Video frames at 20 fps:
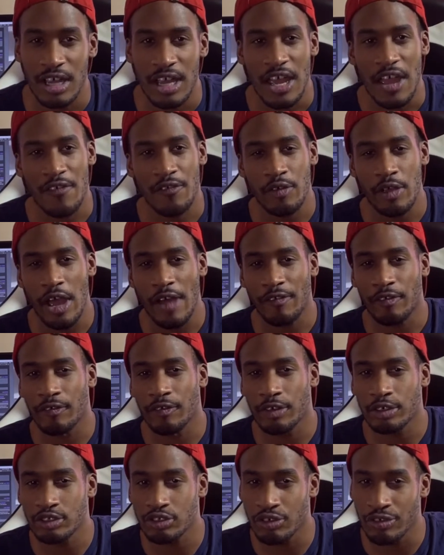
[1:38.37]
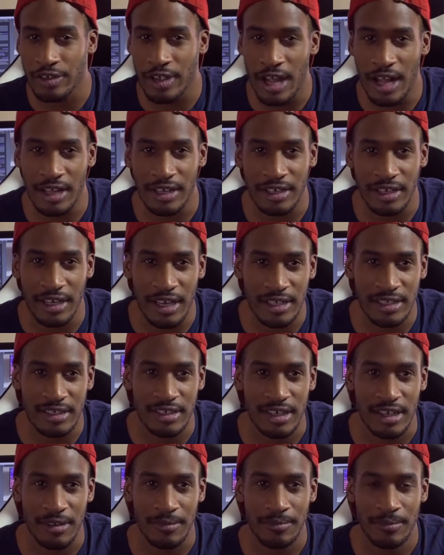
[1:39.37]
if you have a virtual reality
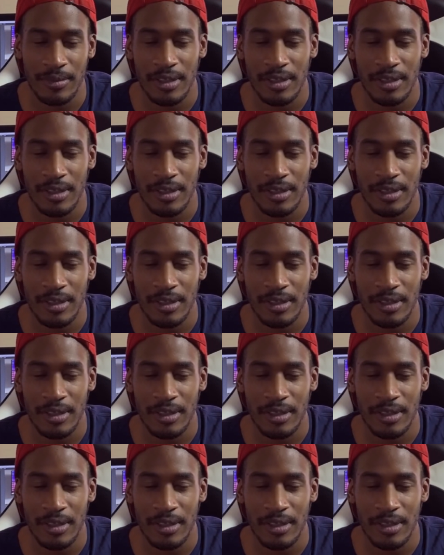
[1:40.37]
headset.